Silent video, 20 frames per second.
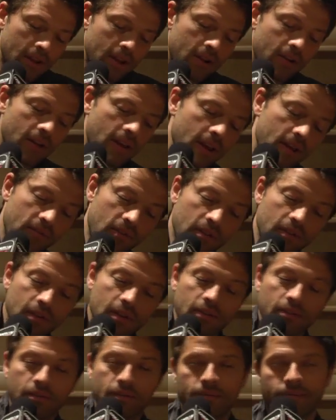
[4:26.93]
have all
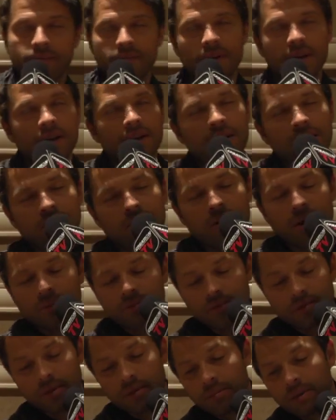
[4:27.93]
these
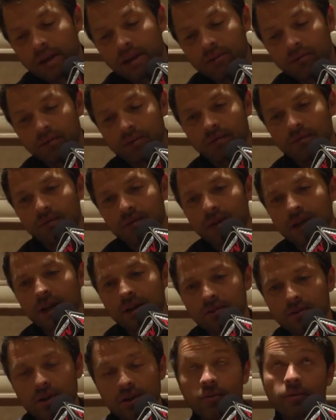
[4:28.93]
qualms with it because we're
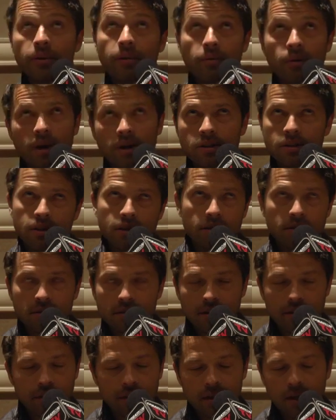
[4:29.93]
children watching,
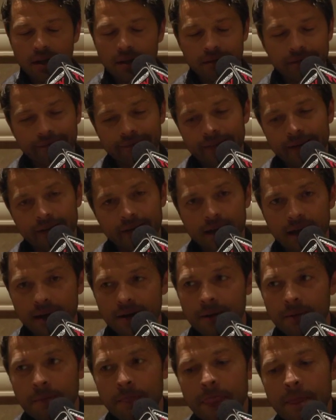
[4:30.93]
stuff like
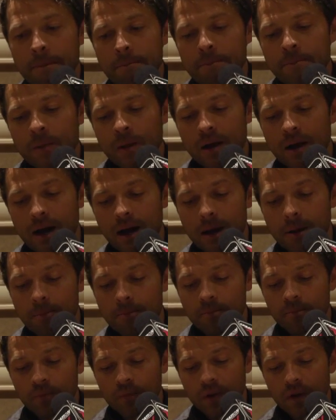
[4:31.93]

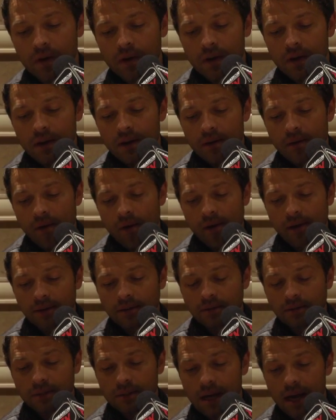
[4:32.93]
that.
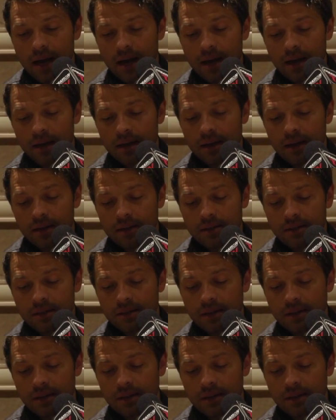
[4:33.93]
Yeah, it